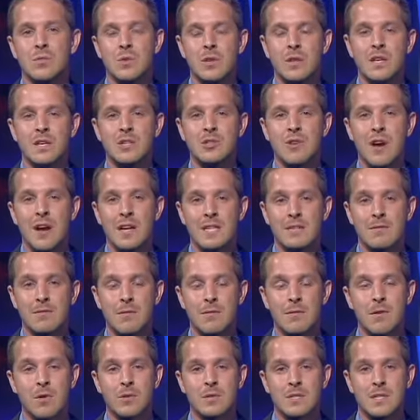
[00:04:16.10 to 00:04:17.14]
really attractive for
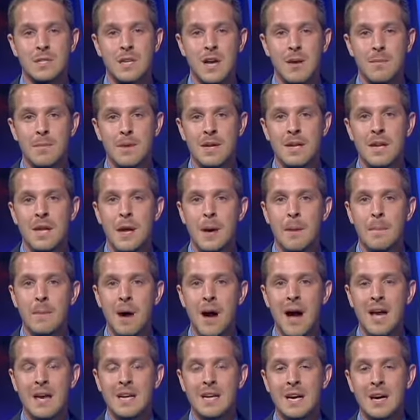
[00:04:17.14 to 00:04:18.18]
folks to come in,
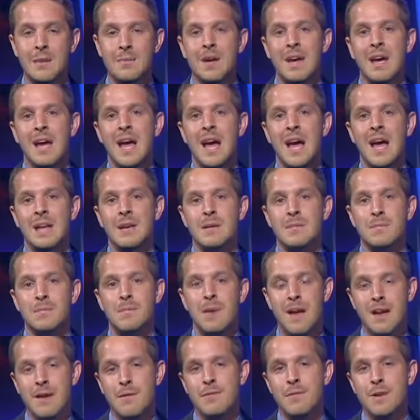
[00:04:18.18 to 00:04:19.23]
buy it up, and
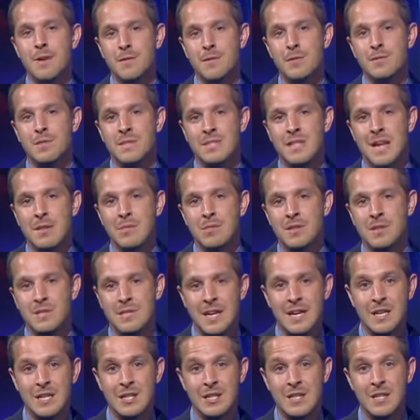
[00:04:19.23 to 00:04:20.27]
benefit from
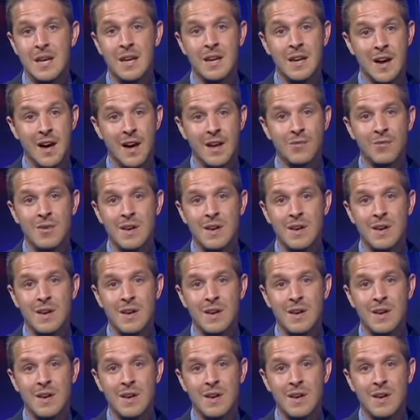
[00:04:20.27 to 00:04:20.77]
stabilization and high